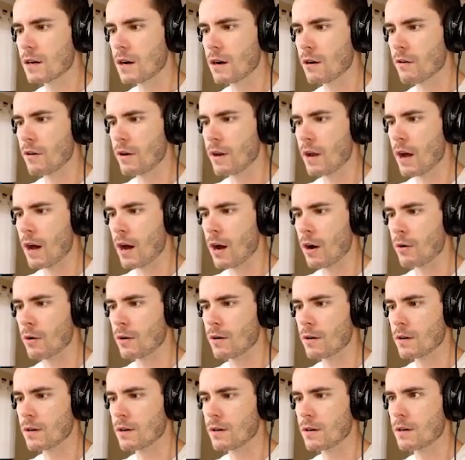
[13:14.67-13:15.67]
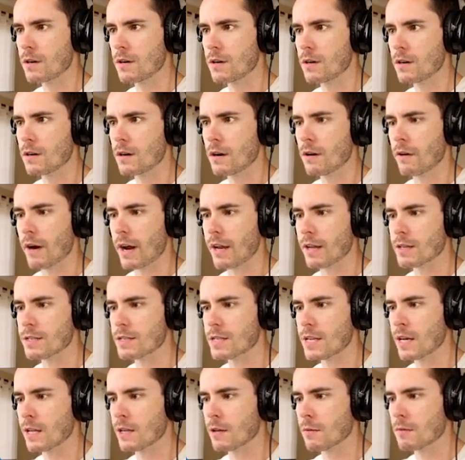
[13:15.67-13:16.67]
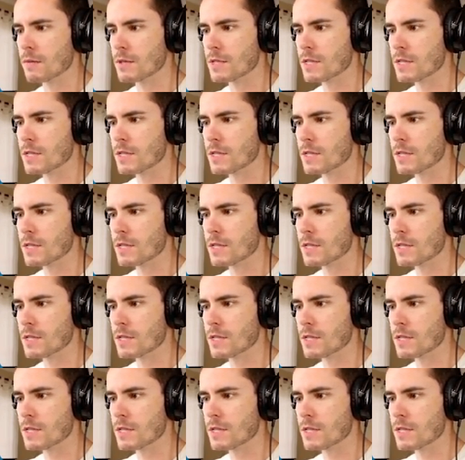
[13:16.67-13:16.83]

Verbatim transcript: Oh no. Alright, let's kill him.